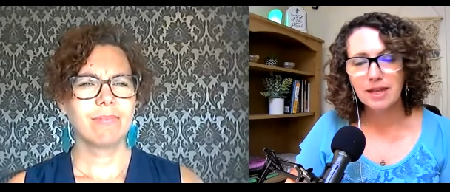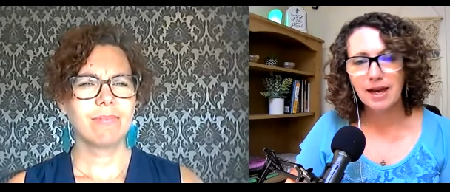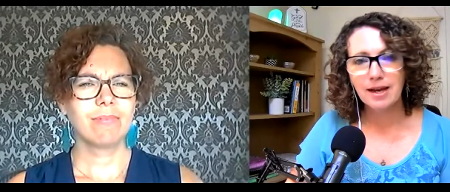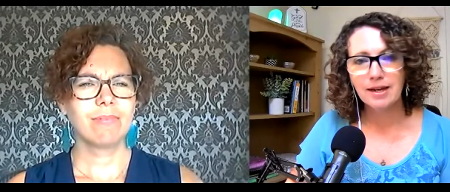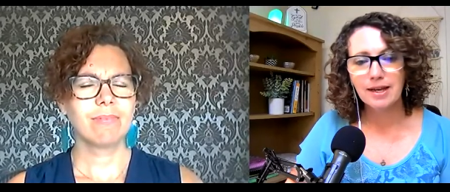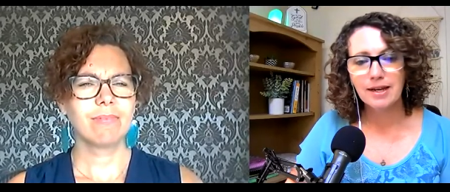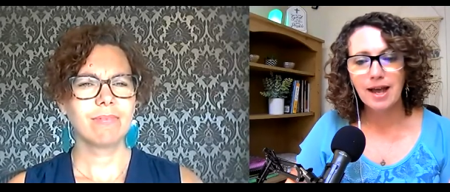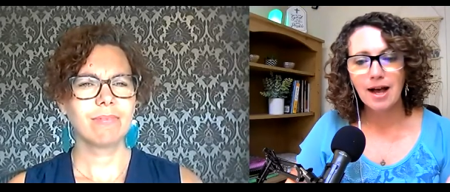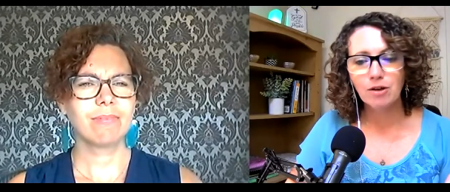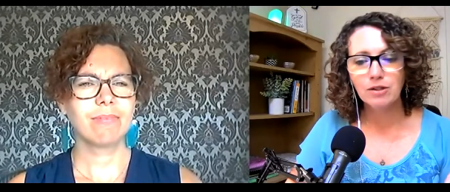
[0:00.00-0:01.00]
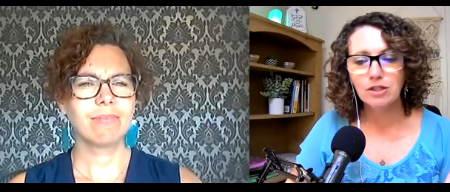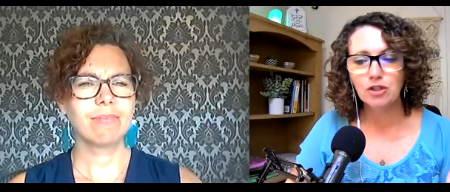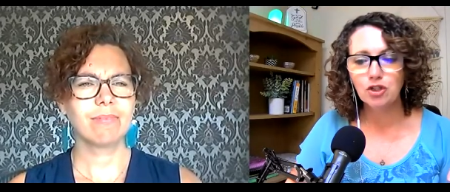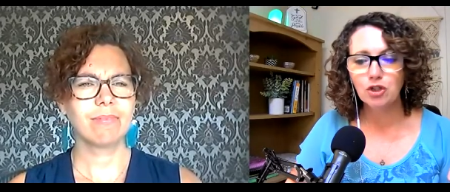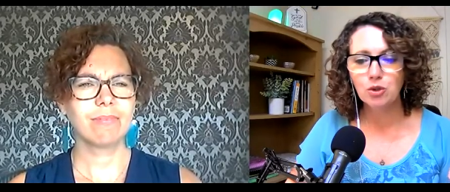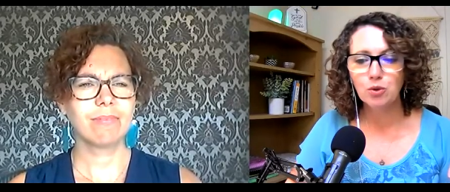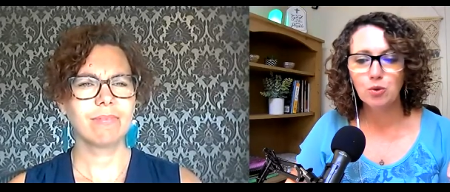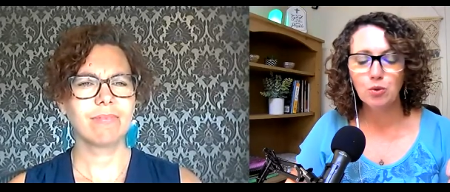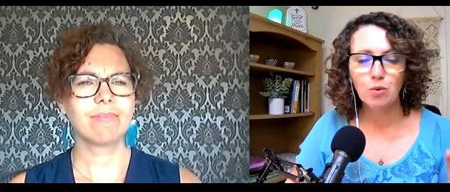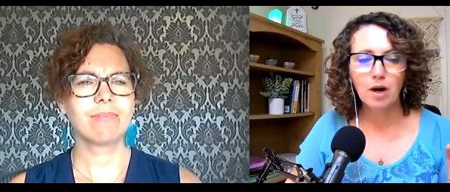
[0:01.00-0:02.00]
Speaker 1: that and how did
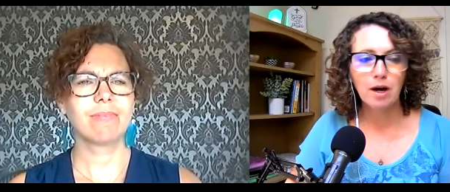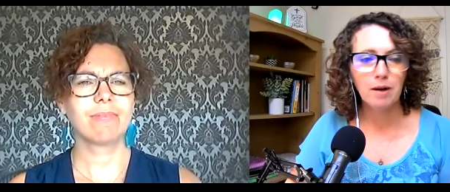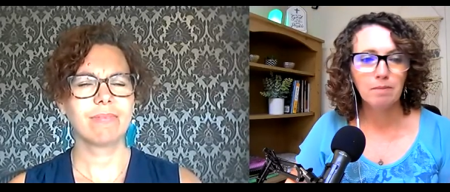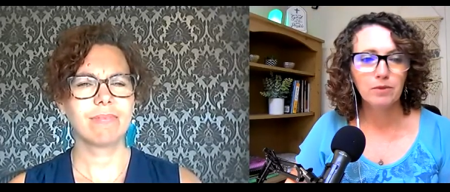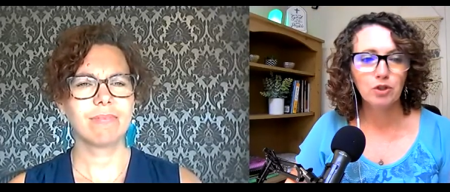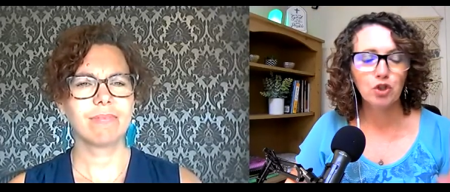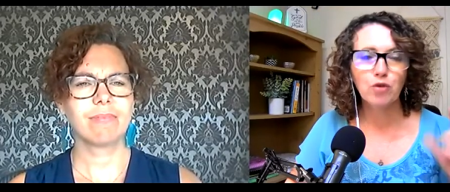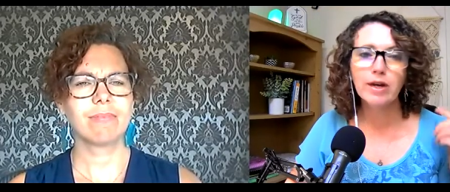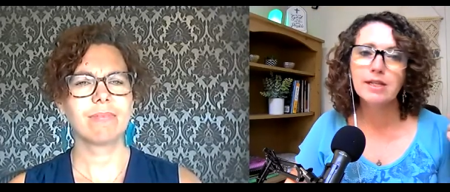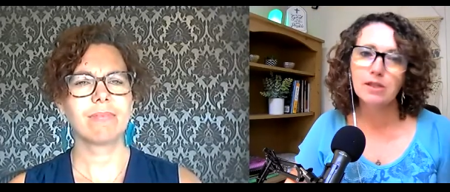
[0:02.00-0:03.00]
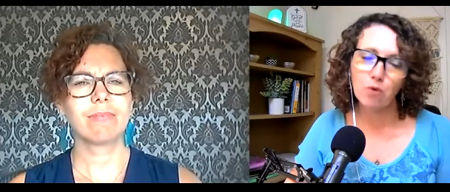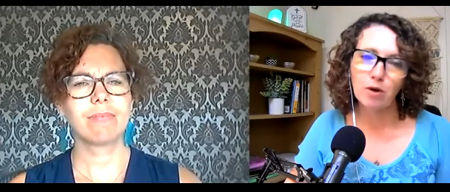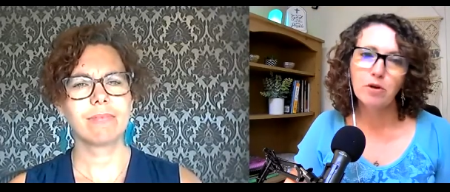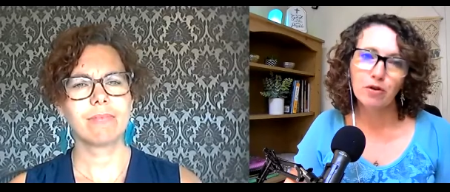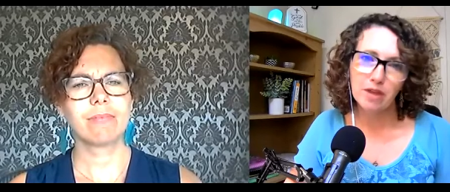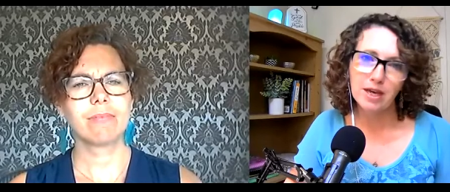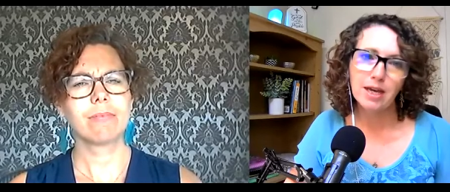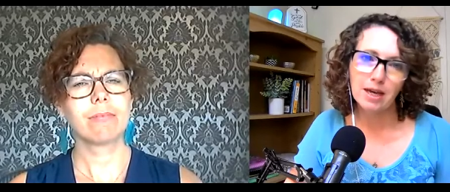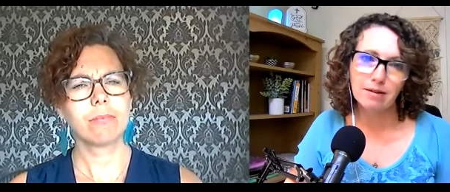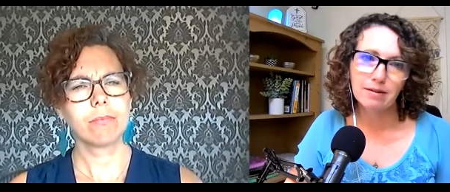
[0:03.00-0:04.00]
you um, transform your
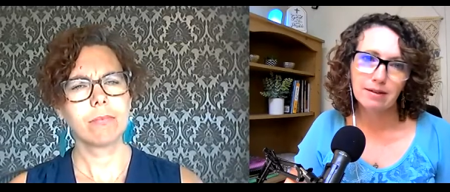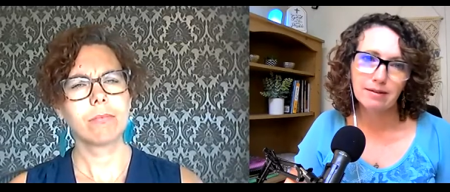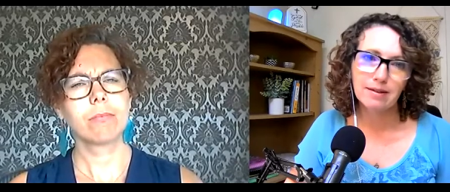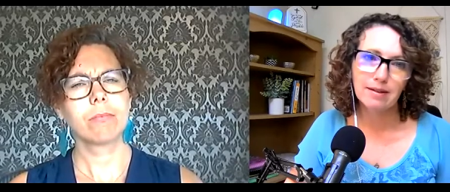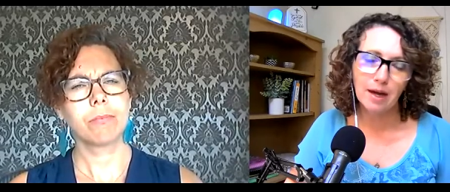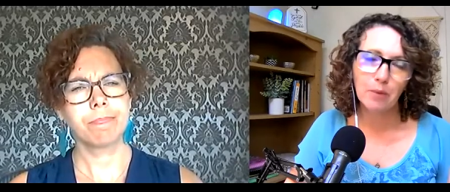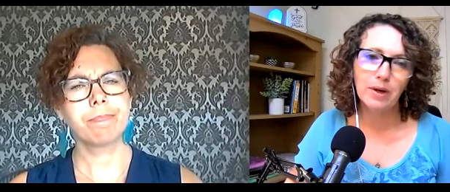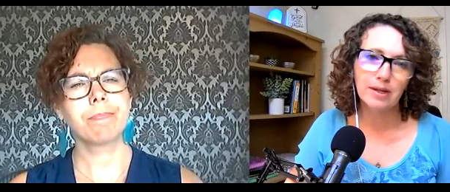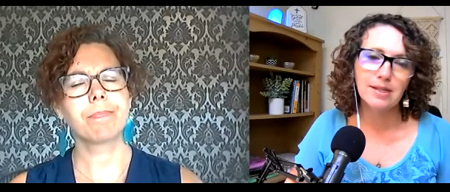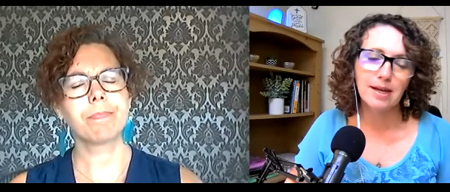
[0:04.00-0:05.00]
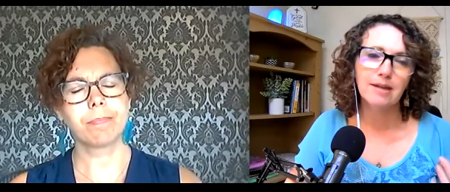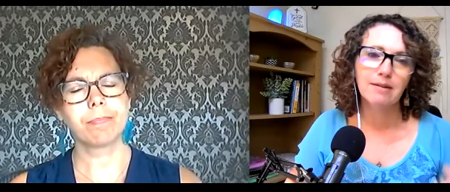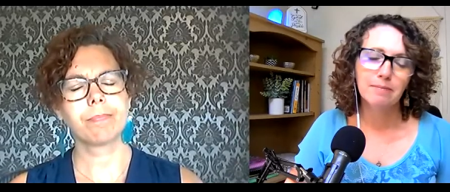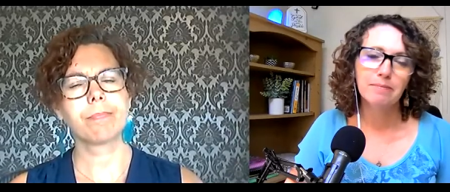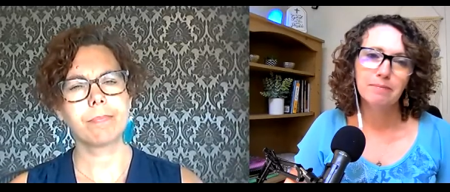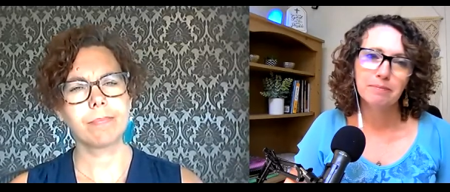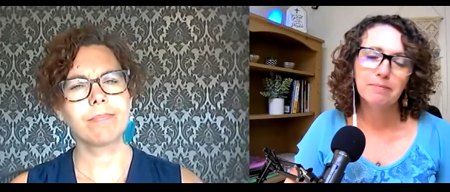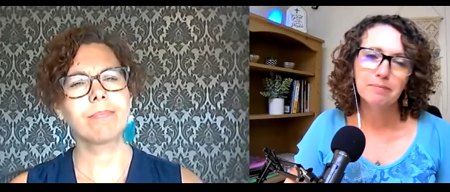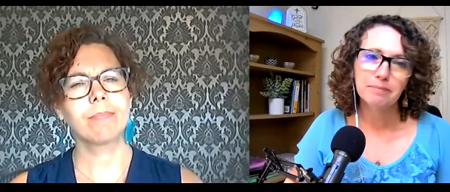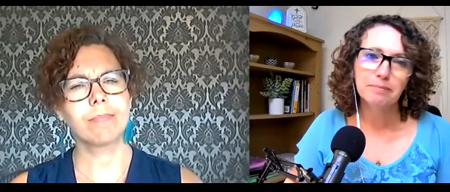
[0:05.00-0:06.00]
thinking i want to mm. say
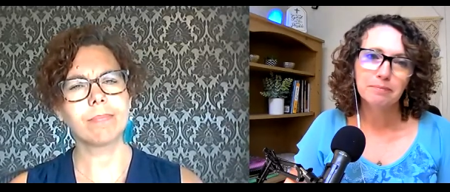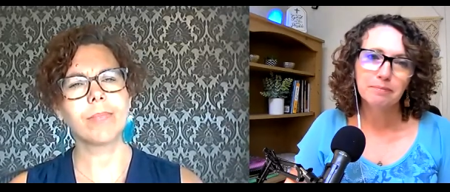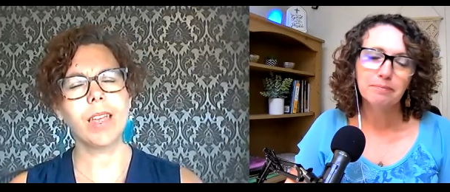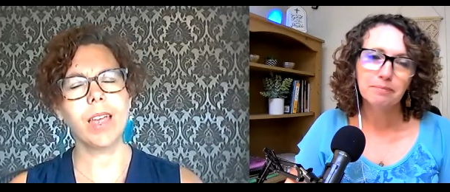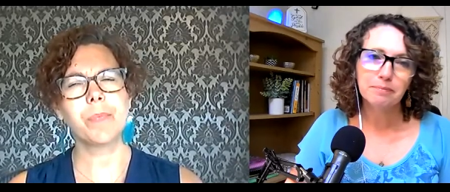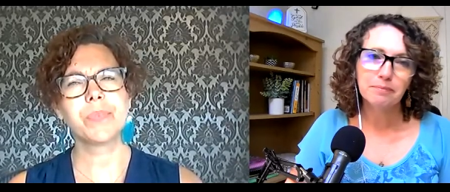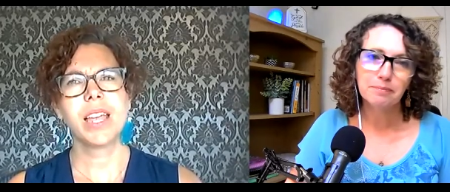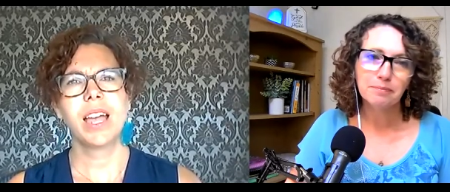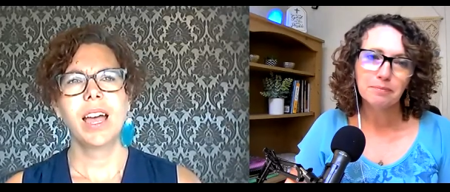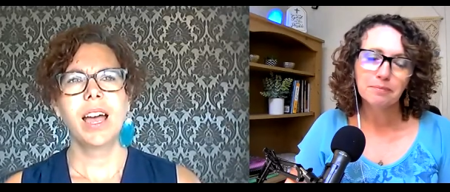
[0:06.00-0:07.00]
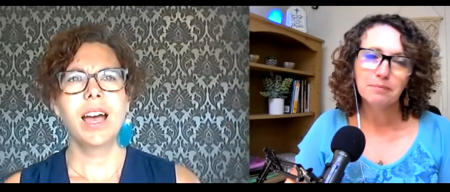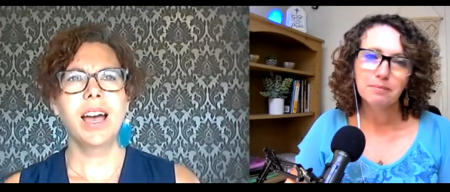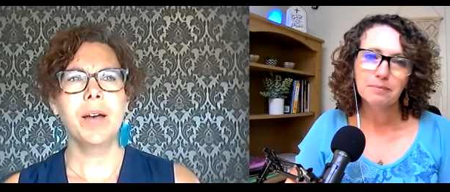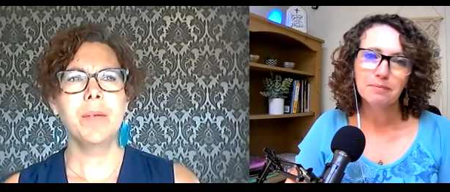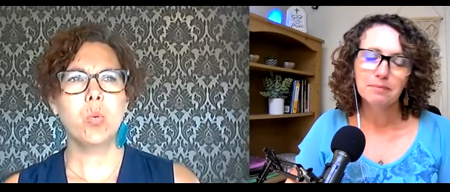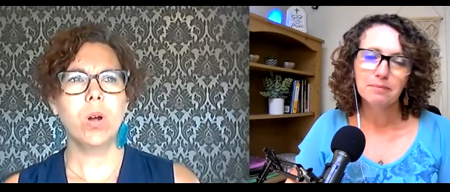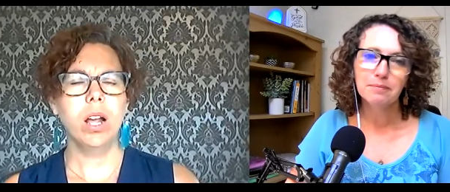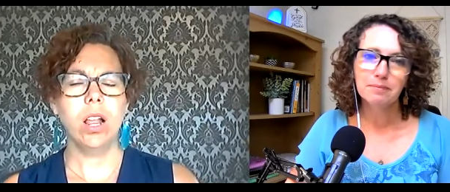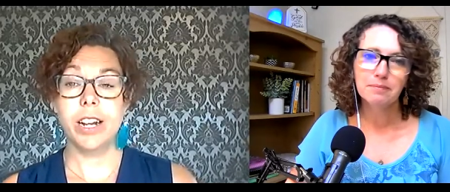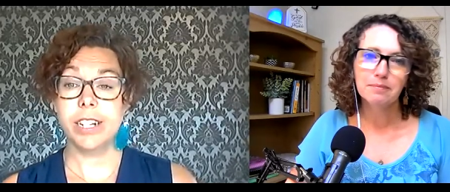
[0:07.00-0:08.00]
Speaker 2: mm-hmm. yeah um,
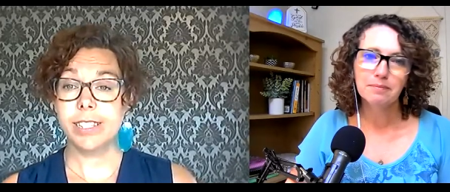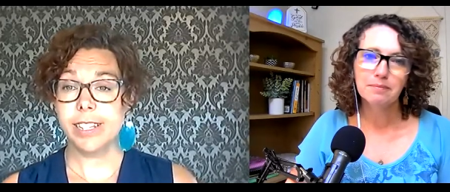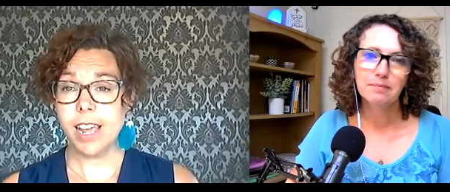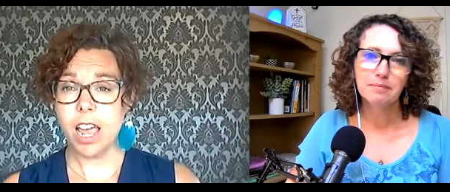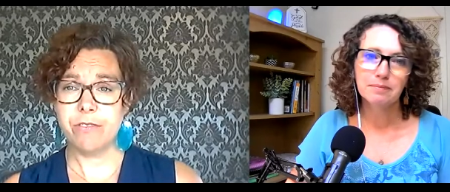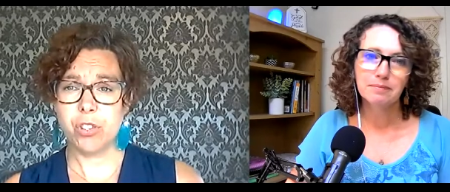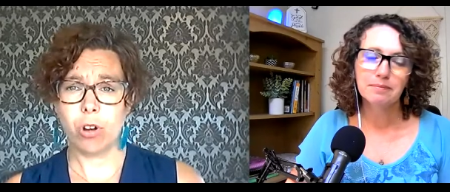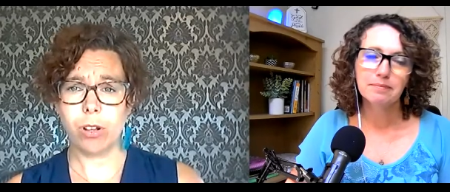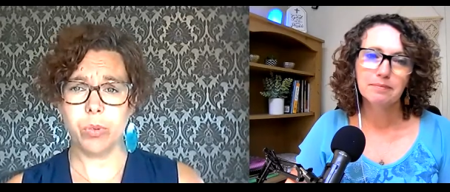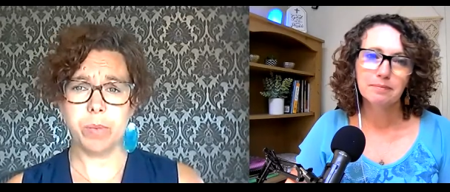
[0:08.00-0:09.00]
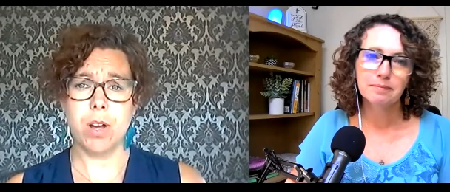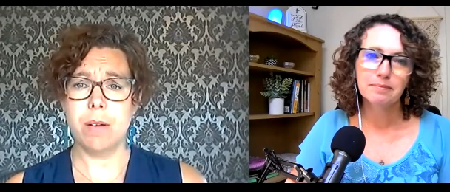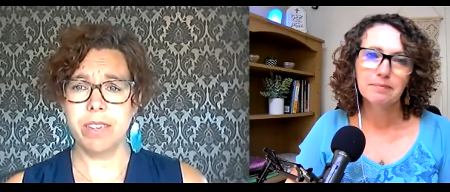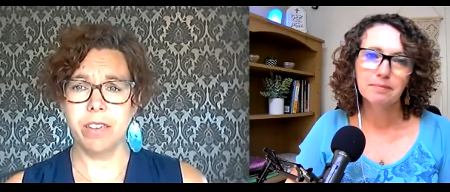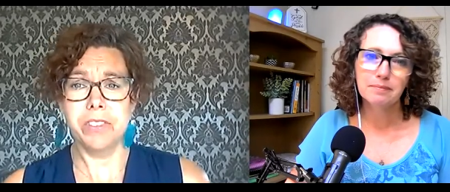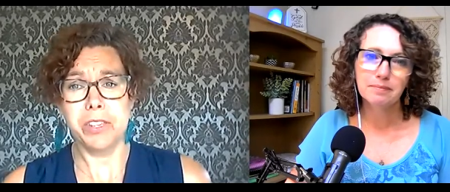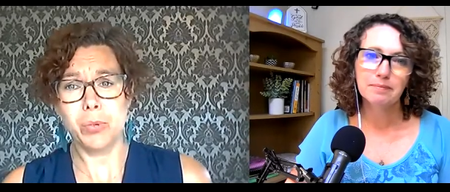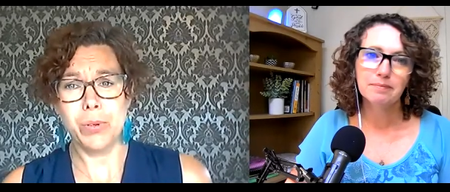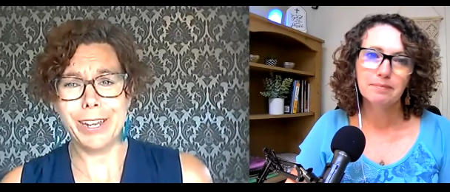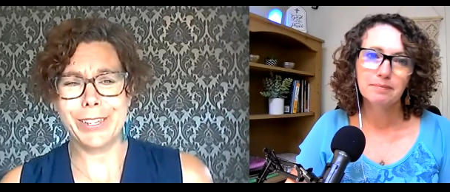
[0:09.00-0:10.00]
well honestly i've struggled with mom guilt
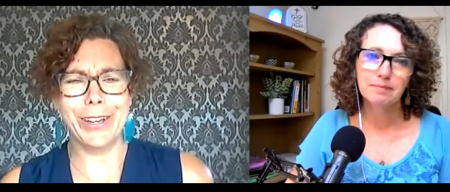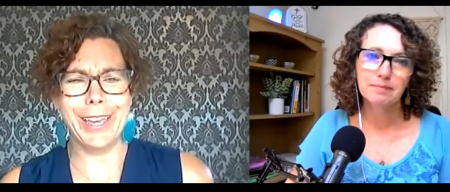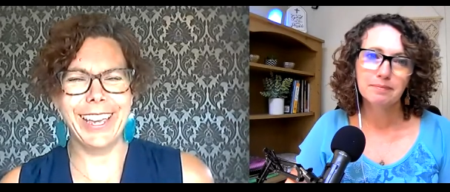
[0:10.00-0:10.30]
this week so i